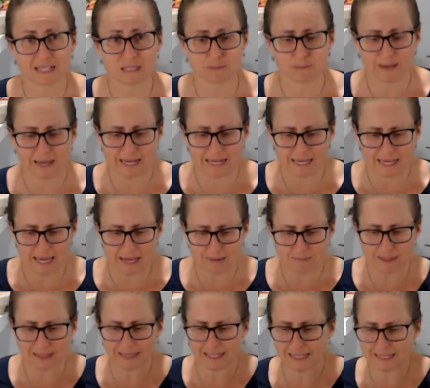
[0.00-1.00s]
speed again,
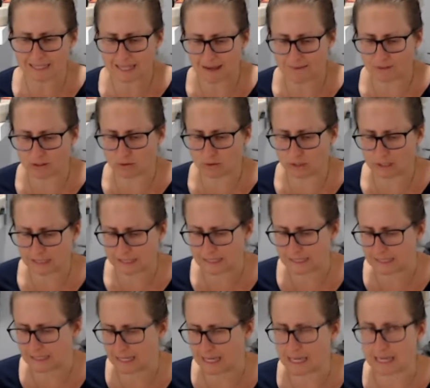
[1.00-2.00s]
but let's have a look and
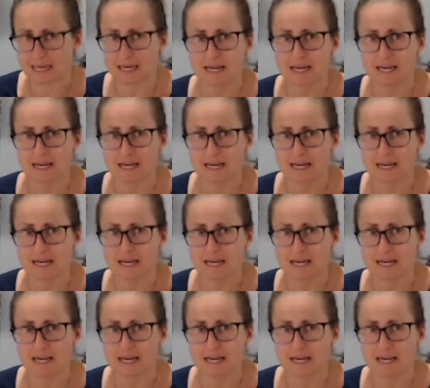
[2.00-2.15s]
see.